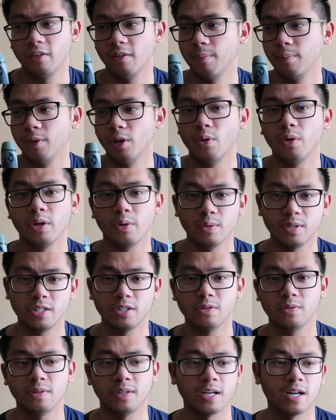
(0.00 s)
the blowing
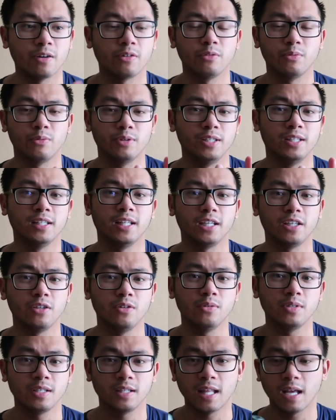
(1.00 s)
whistle and I don't really like
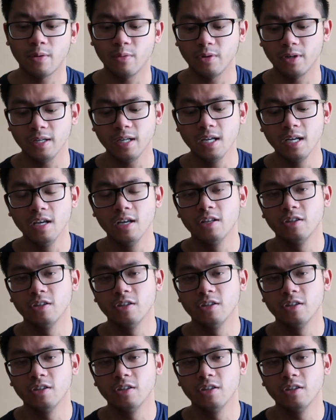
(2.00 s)
using that one.